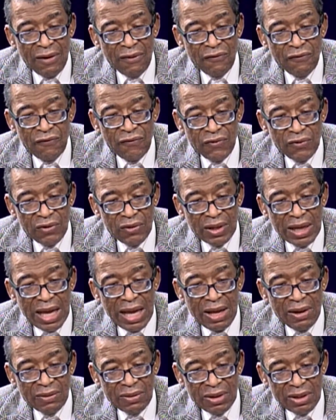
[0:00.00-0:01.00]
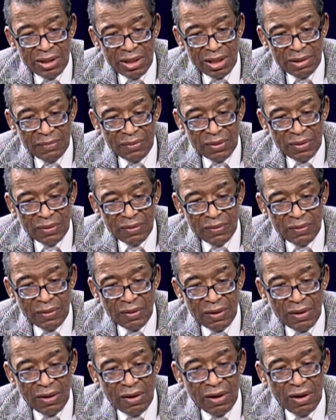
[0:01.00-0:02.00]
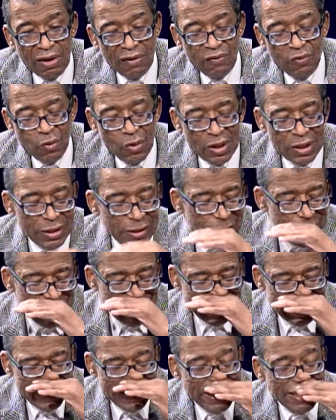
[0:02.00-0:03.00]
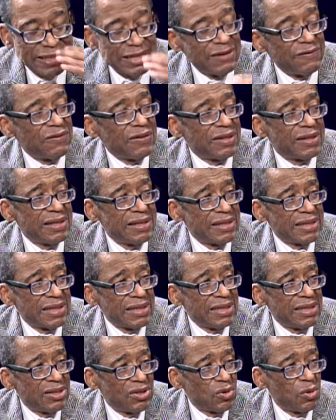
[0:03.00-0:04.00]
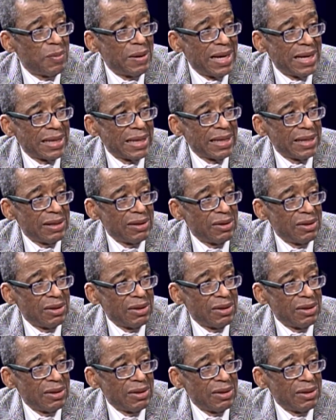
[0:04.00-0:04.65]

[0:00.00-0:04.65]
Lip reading: full outcome of what syphilis disease to a body.